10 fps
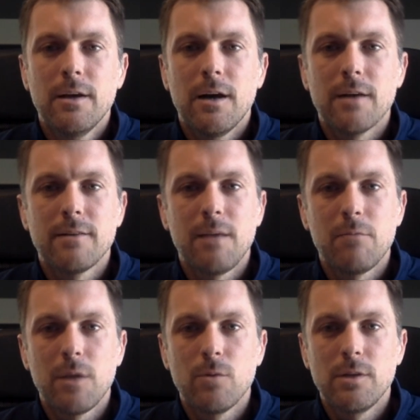Same
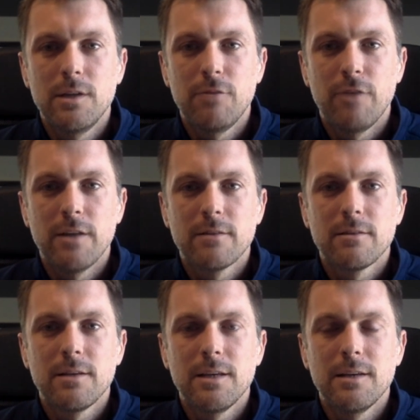thing with the defense,
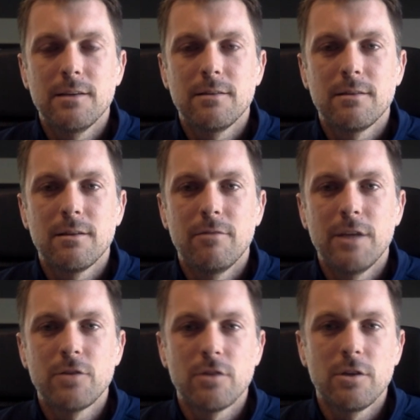is
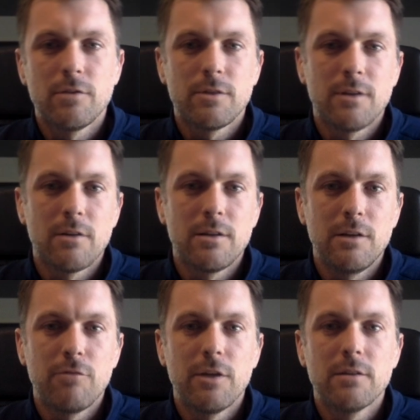eventually you have to tell the
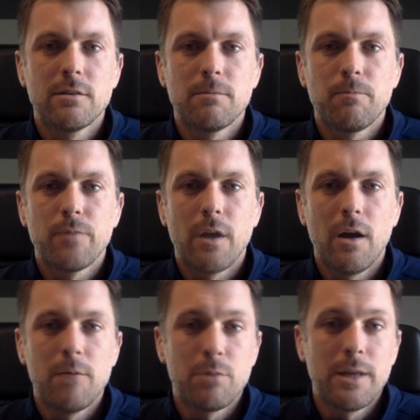defense, all
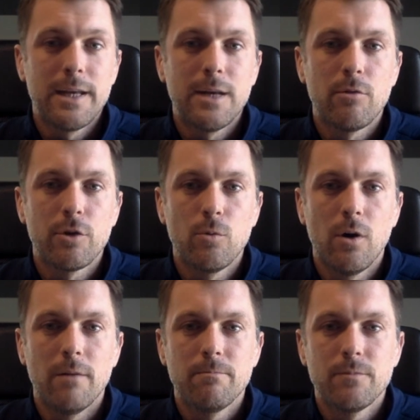right, play it however you
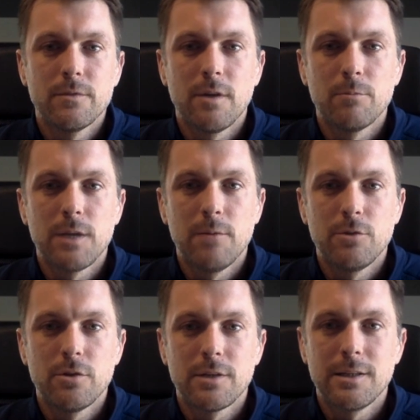want. Sometimes
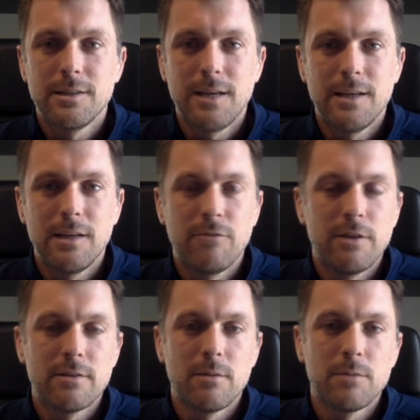you're in contained
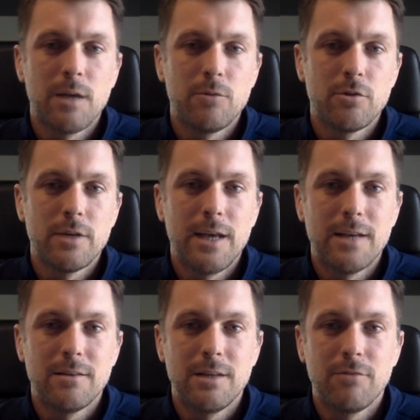defense, sometimes you're in
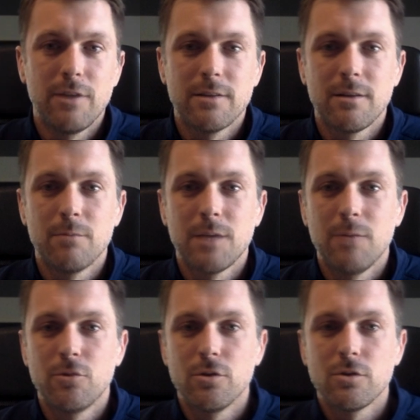hedge defense,
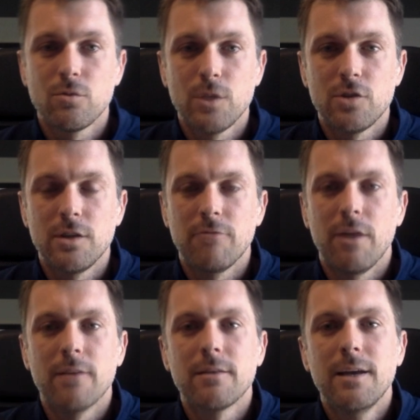sometimes you're in switch defense,